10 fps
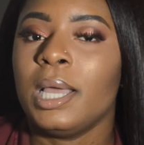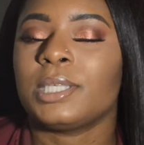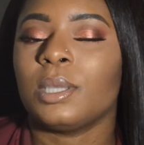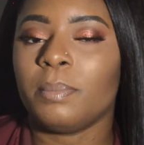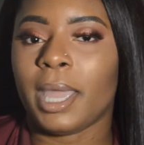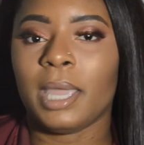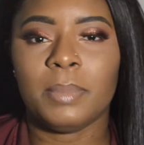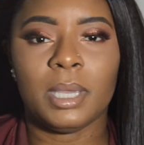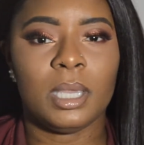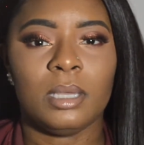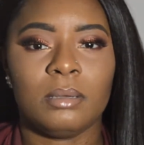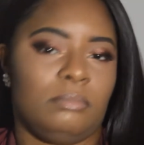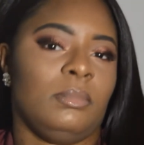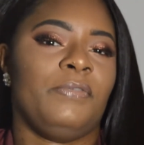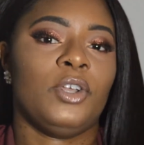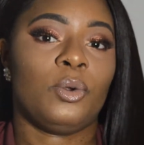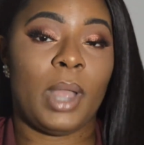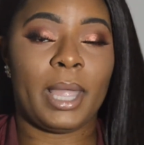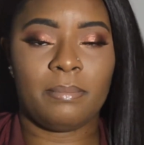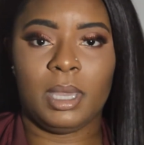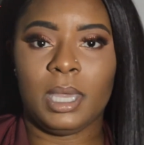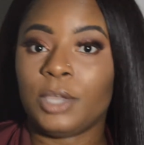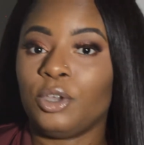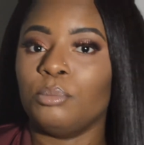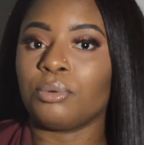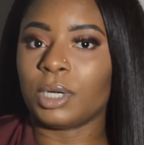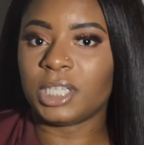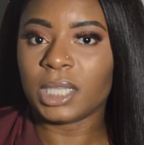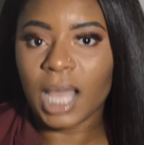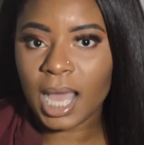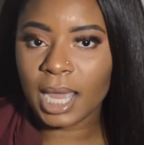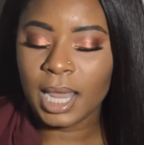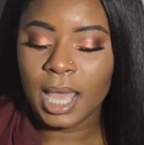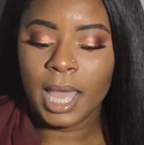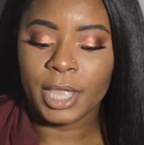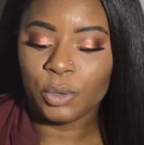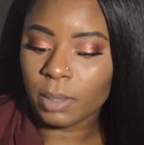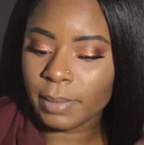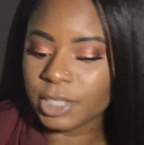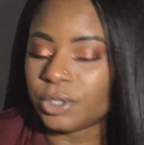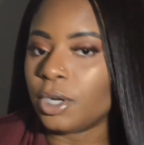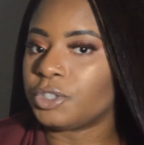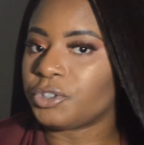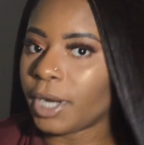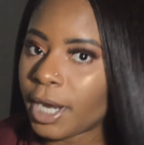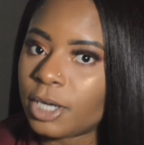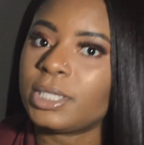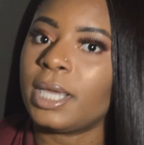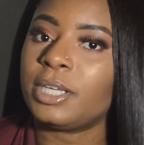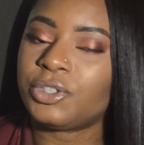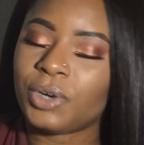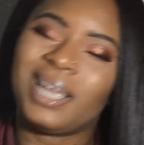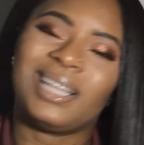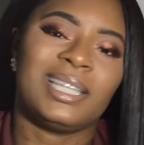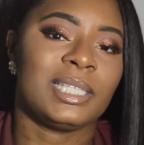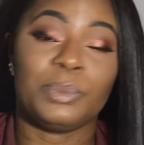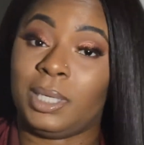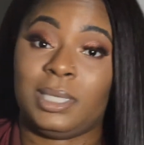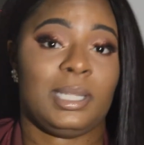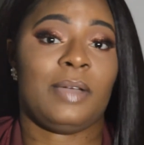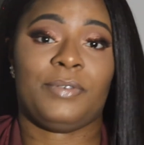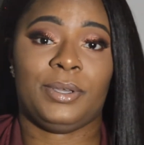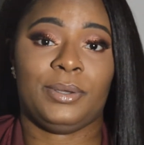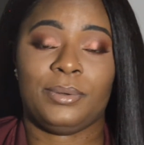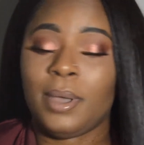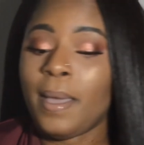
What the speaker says: So maybe if you're like me and you brush a lot and you want to make sure your straight hair stays straight, this wig is not for you.